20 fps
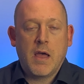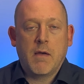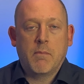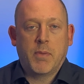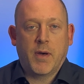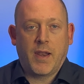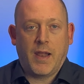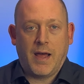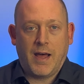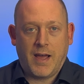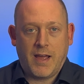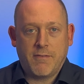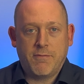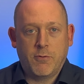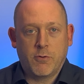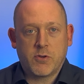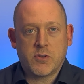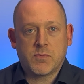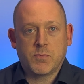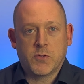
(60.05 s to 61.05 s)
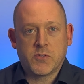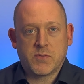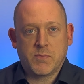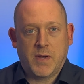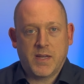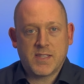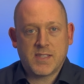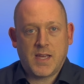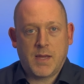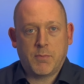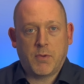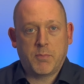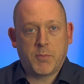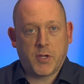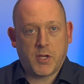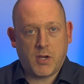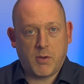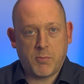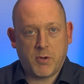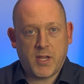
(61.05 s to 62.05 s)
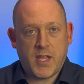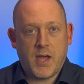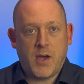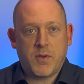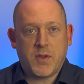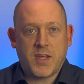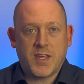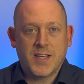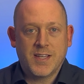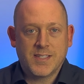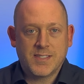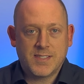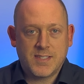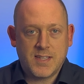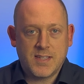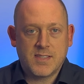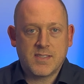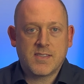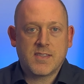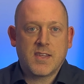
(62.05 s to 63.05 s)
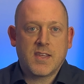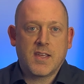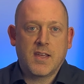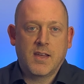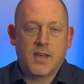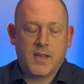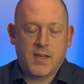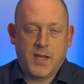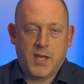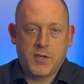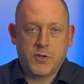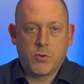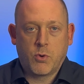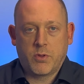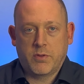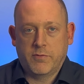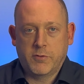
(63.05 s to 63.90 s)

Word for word: but I focus most of my time on Montgomery County, D C, and Northern